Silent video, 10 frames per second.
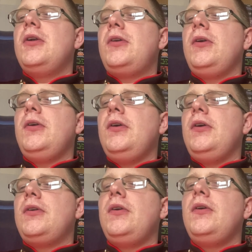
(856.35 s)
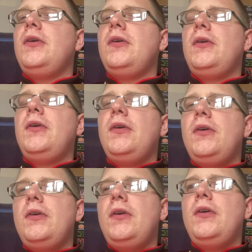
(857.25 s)
do, do,
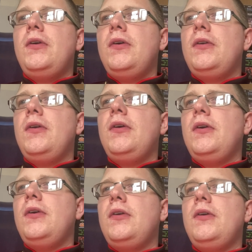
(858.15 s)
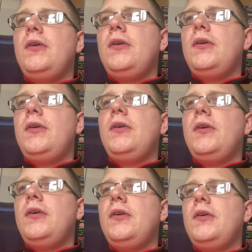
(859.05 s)
do, do, do, do,
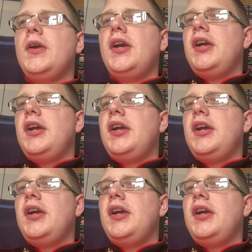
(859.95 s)
do.